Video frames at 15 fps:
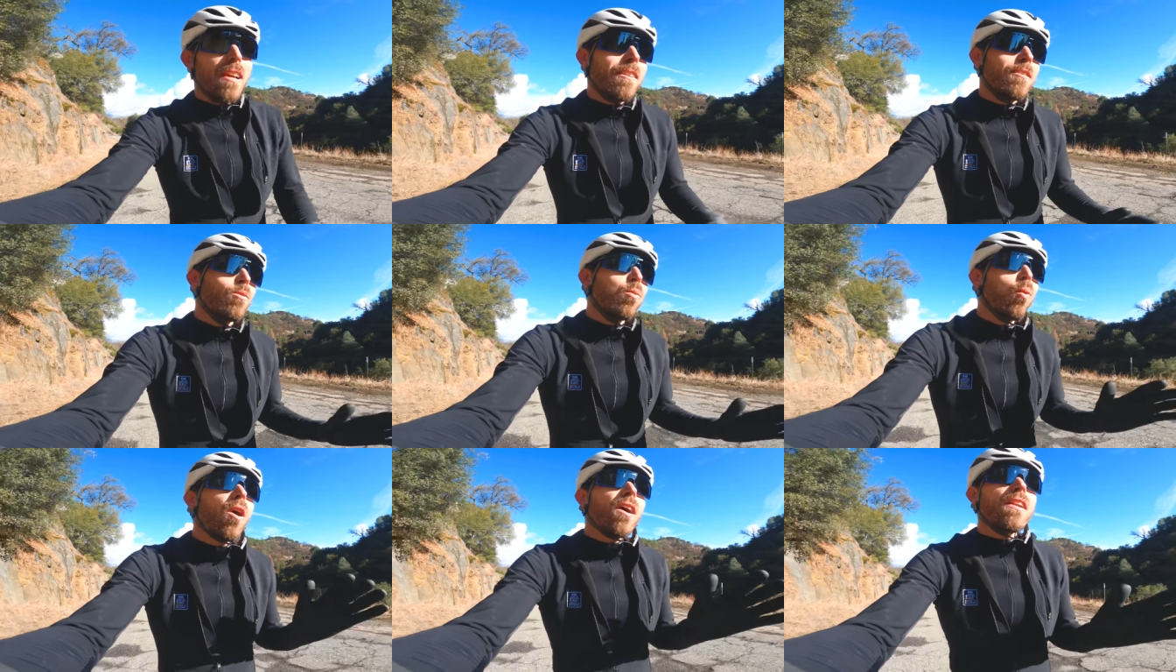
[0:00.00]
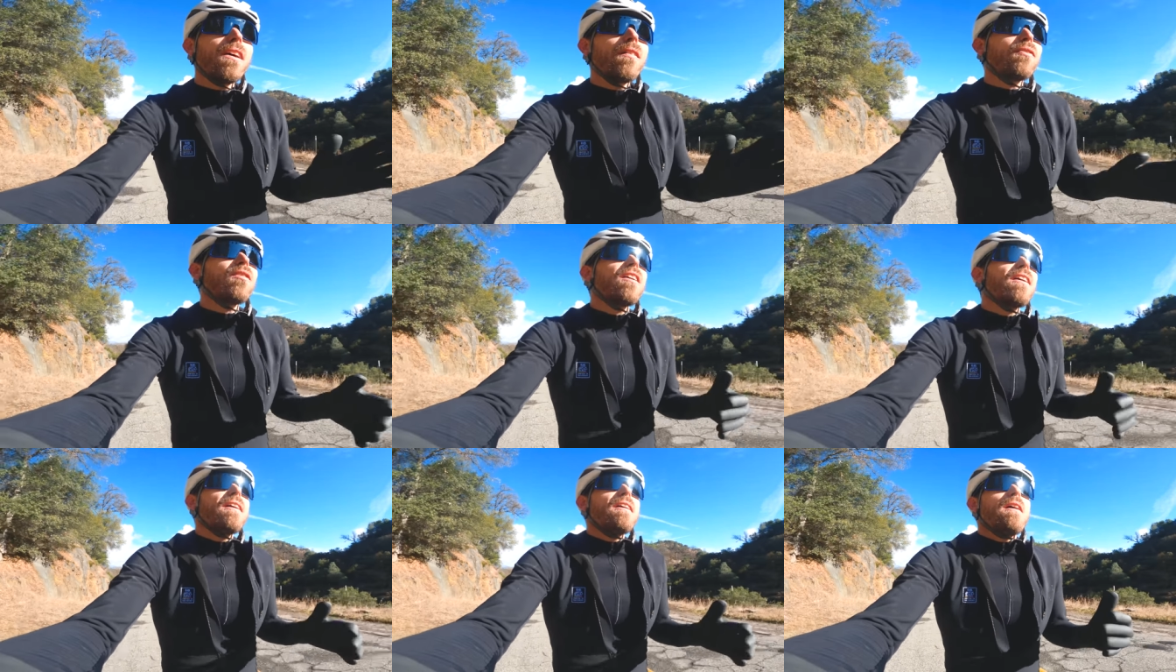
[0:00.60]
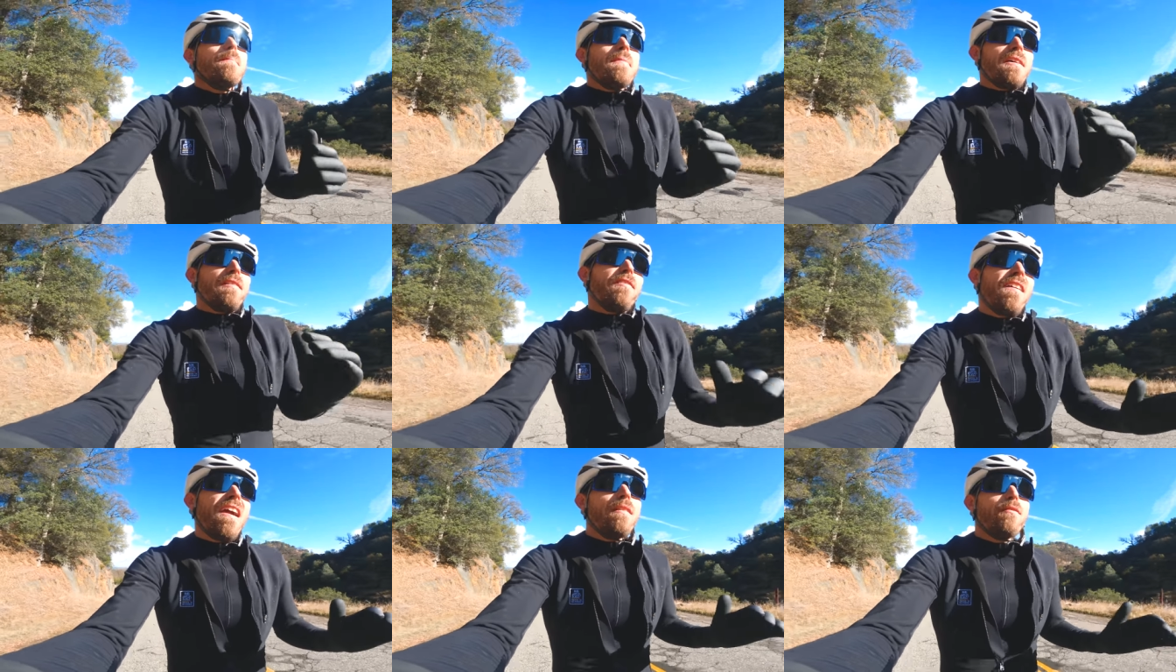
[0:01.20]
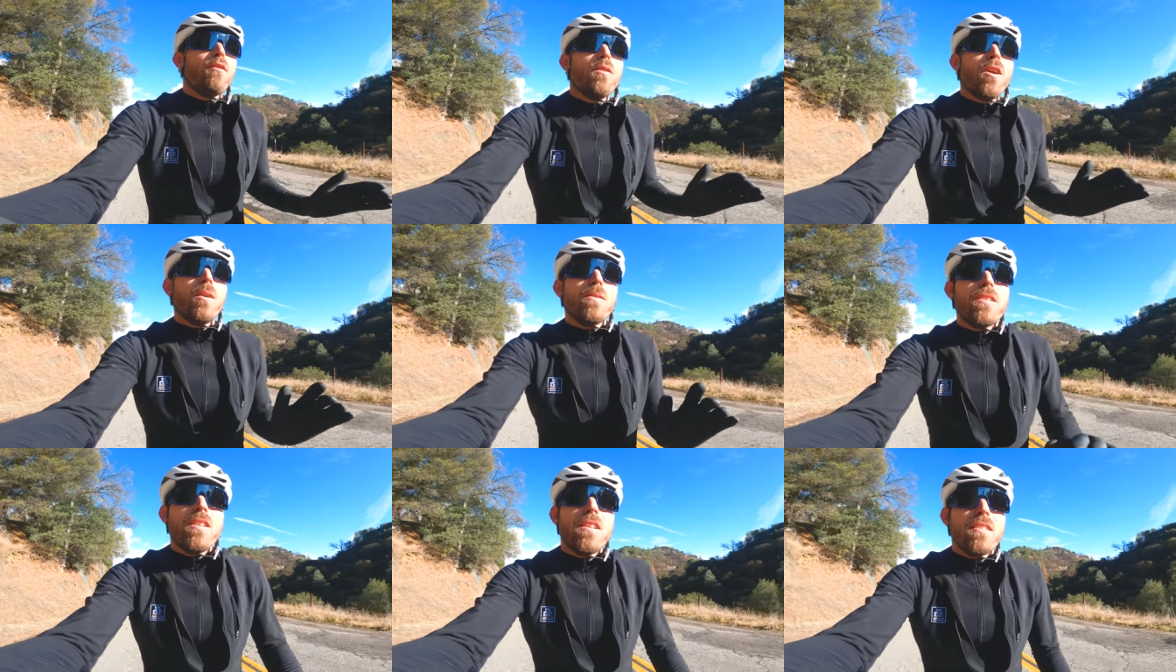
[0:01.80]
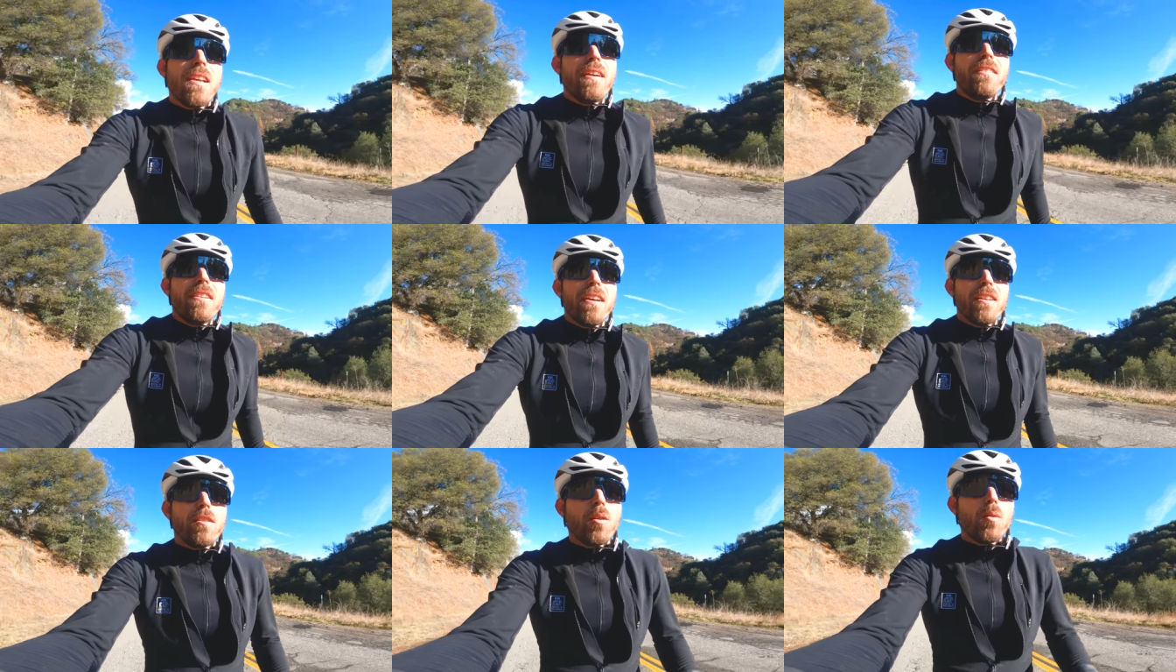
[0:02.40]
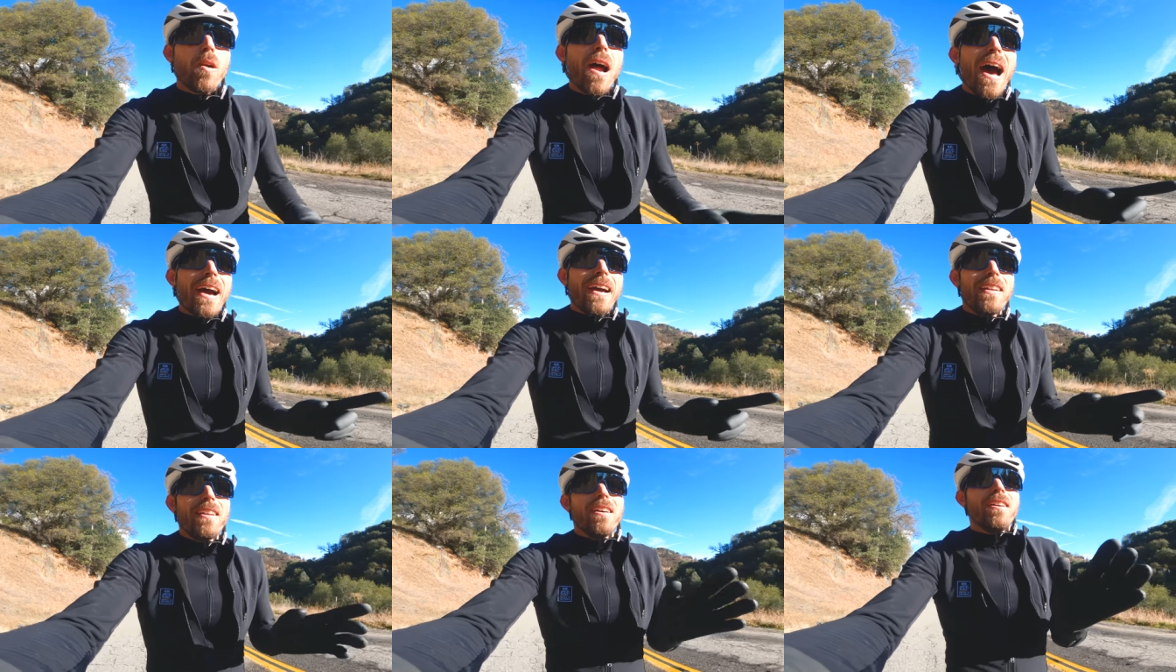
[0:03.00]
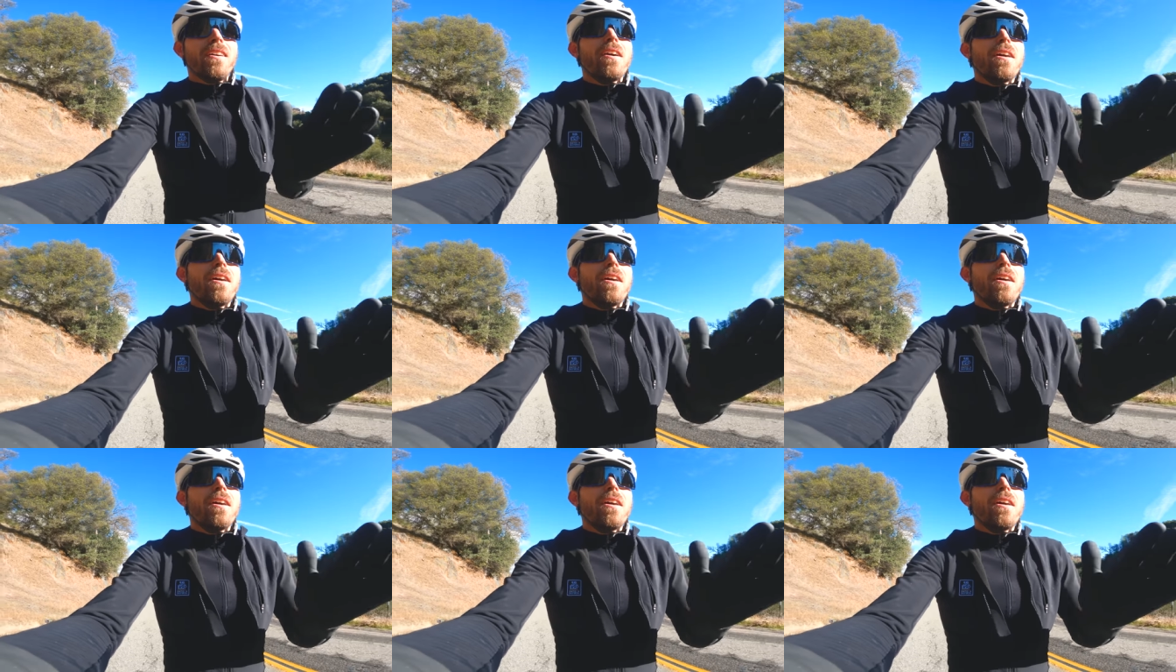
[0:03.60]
It's one of my favorite roads in this area to ride